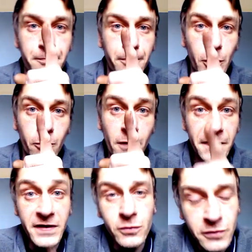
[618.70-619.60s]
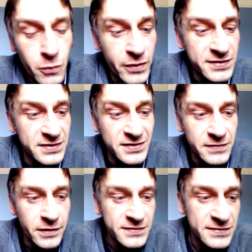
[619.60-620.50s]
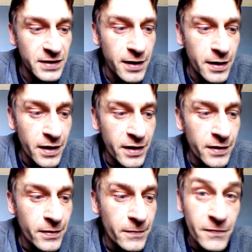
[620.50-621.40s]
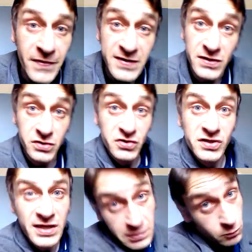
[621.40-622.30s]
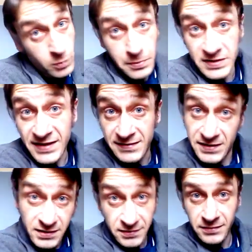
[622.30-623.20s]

But one thing you'll notice is that this scheme we're presenting